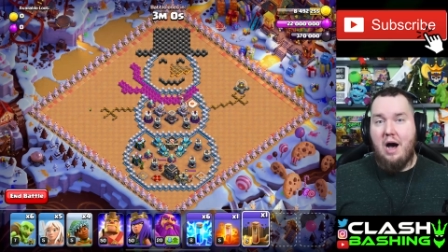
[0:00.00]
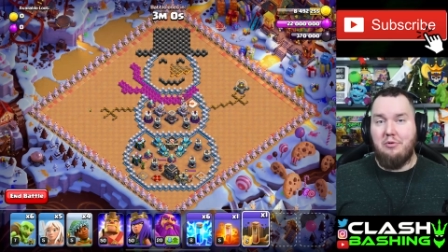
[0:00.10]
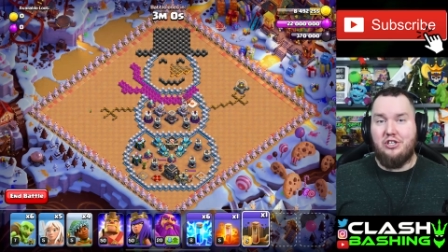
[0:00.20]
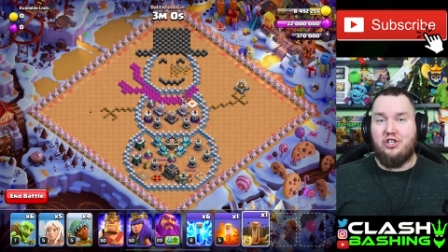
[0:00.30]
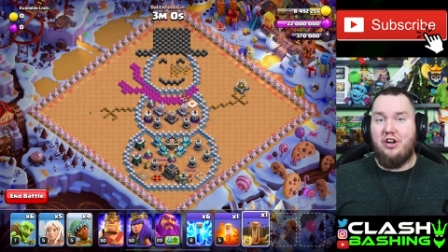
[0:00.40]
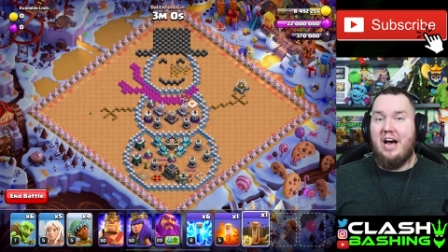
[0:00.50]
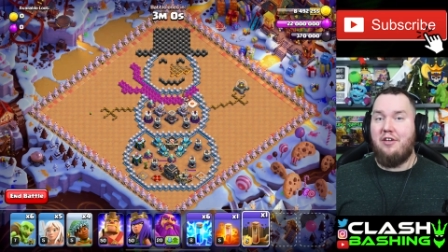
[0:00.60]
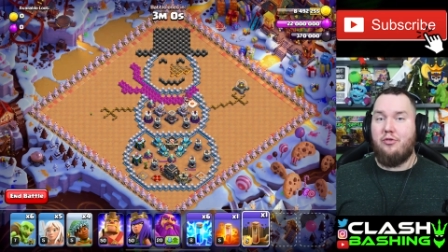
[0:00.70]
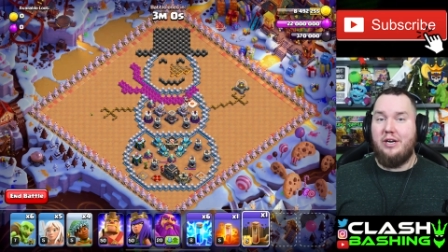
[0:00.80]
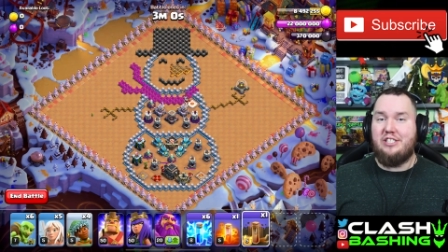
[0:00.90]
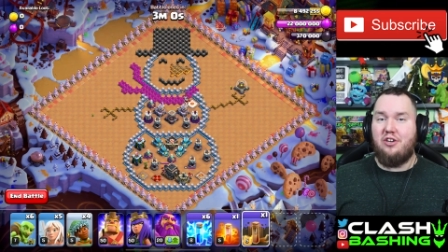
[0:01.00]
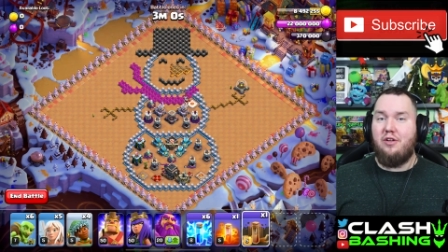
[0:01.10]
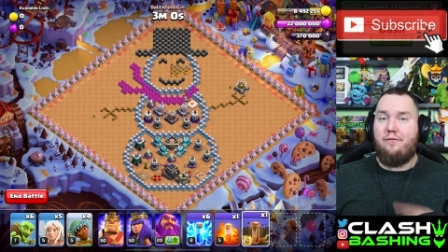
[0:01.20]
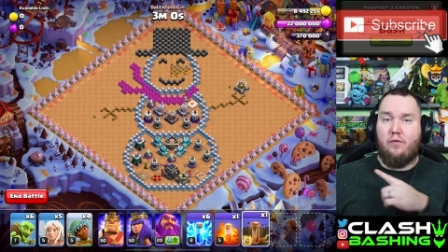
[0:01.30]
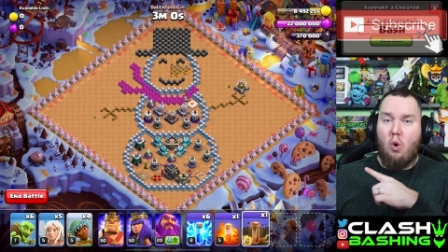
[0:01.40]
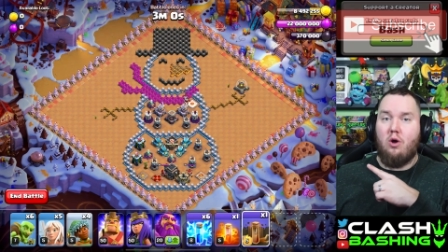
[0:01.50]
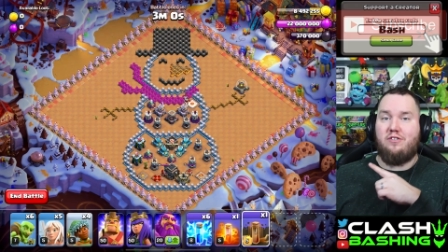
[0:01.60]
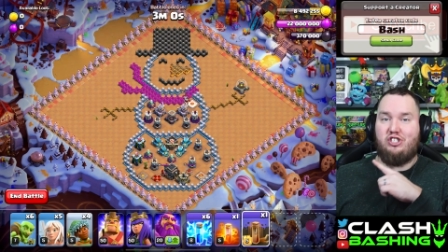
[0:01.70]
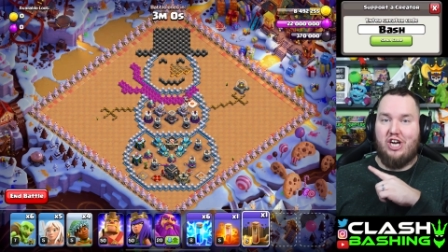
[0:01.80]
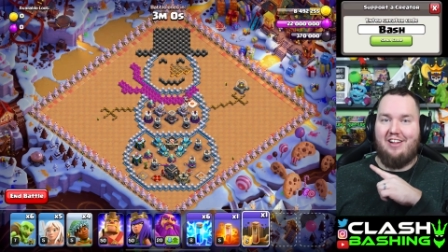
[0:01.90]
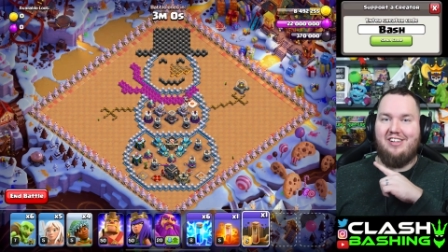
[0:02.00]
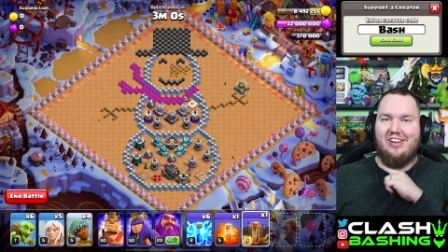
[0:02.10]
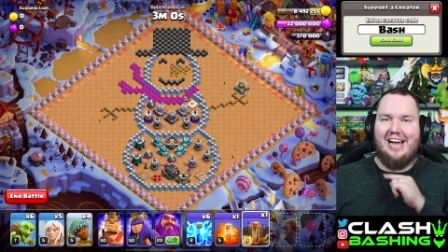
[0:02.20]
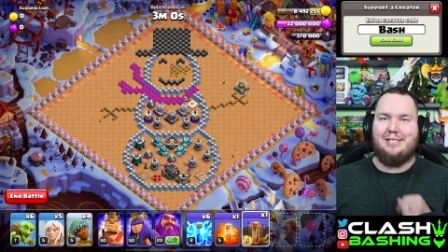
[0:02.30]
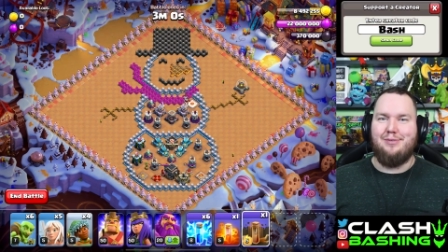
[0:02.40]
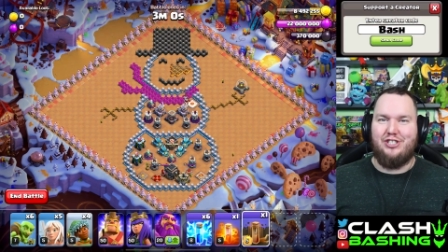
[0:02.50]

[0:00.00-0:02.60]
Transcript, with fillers: I'm going to show you how to 3-star the 4th Jolly Clashmas